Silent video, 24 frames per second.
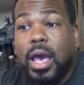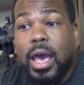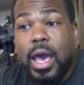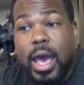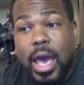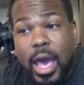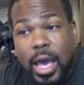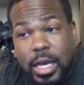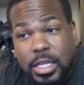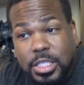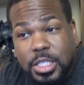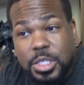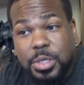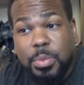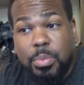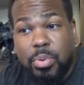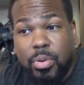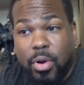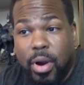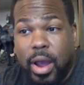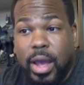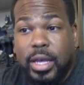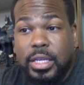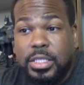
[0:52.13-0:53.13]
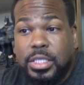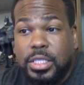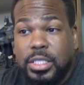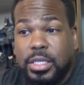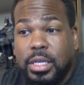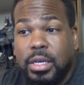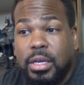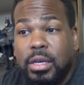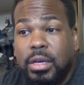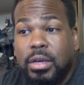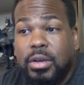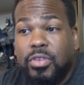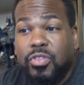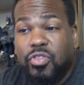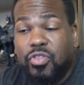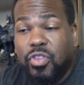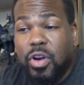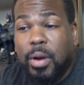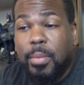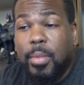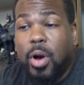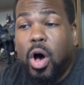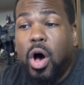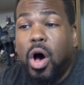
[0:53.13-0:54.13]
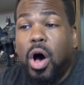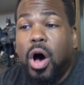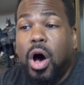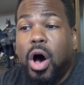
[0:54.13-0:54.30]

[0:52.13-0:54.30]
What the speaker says: X price from,